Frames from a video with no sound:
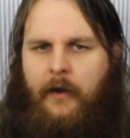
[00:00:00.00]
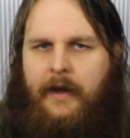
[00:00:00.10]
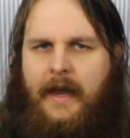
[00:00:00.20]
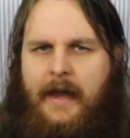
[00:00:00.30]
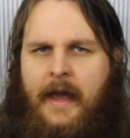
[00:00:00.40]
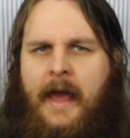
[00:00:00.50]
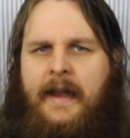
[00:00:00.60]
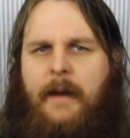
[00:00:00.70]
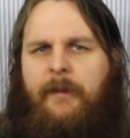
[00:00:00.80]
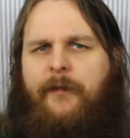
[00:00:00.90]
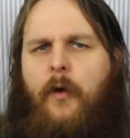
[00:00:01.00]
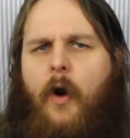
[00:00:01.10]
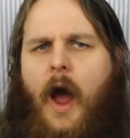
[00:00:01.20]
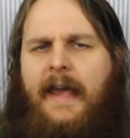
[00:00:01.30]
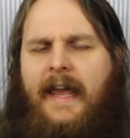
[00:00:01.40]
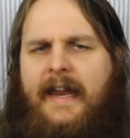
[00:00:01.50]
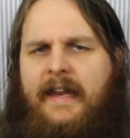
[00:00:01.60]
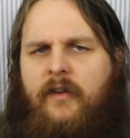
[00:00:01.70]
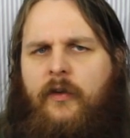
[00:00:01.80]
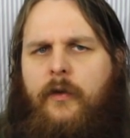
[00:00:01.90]
Okay? Now, before I get
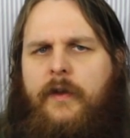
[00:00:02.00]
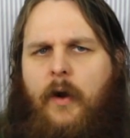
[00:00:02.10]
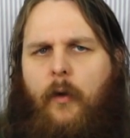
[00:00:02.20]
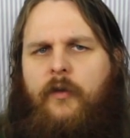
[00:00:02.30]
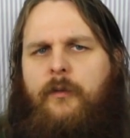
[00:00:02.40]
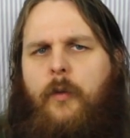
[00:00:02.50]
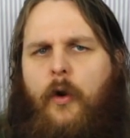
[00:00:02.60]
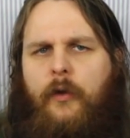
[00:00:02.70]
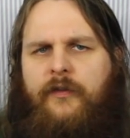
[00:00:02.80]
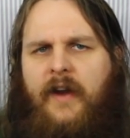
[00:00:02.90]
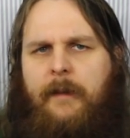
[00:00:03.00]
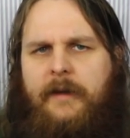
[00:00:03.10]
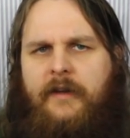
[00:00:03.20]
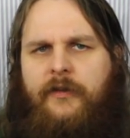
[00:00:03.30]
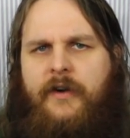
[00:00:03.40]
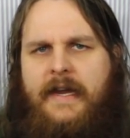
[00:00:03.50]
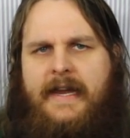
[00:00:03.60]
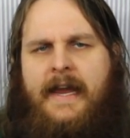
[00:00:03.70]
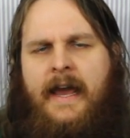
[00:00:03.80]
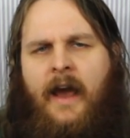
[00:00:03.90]
into the Origin World family
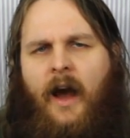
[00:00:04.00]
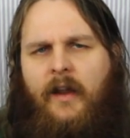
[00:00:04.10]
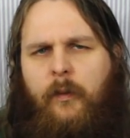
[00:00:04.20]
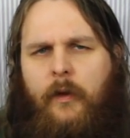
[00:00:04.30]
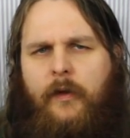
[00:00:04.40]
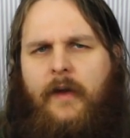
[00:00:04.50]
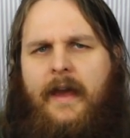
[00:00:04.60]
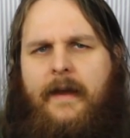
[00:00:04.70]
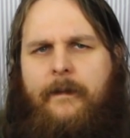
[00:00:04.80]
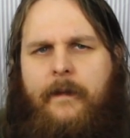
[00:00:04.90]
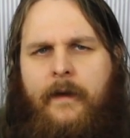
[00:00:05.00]
tree, I just want to say